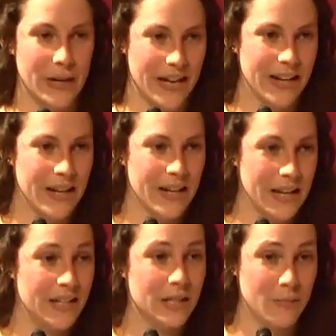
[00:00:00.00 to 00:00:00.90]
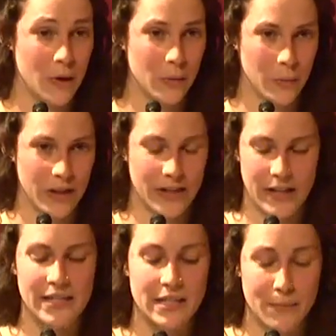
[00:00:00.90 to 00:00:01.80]
but in, Simone wor
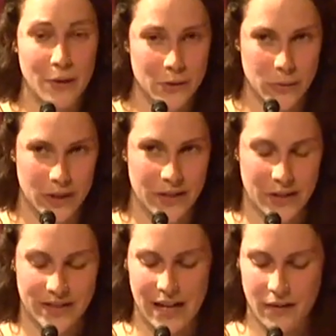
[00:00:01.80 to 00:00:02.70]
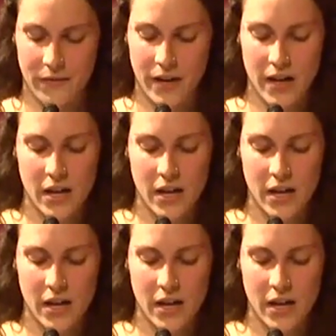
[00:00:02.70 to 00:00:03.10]
in Simone's words herself,